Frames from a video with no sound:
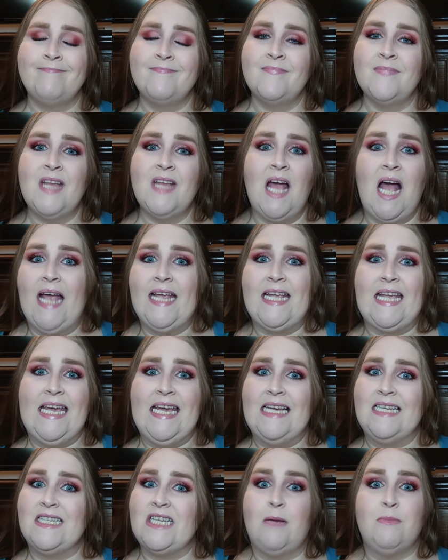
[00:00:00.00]
I
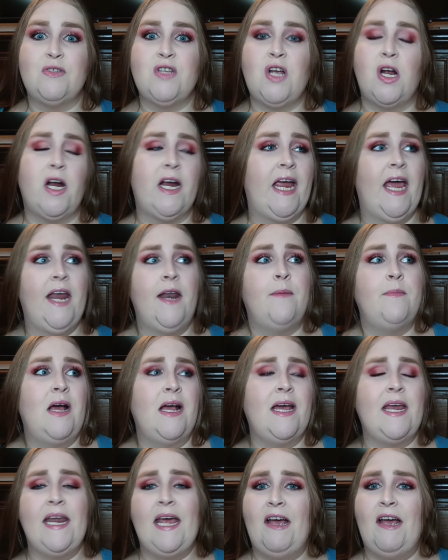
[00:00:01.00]
can't. I'm sorry. And I'm not going
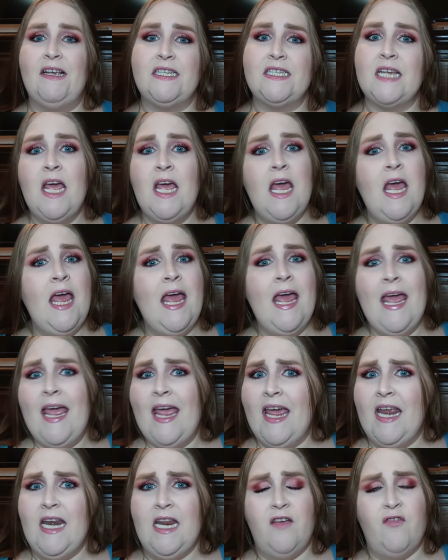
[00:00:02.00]
to ask
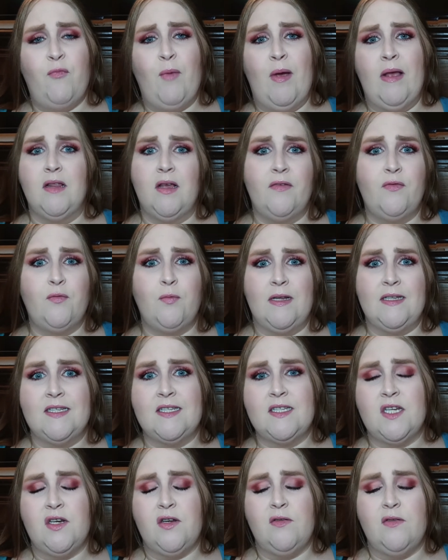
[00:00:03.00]
any of my loved ones to
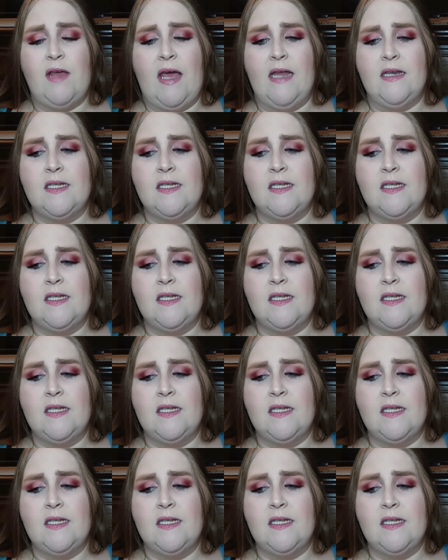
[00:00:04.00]
do that.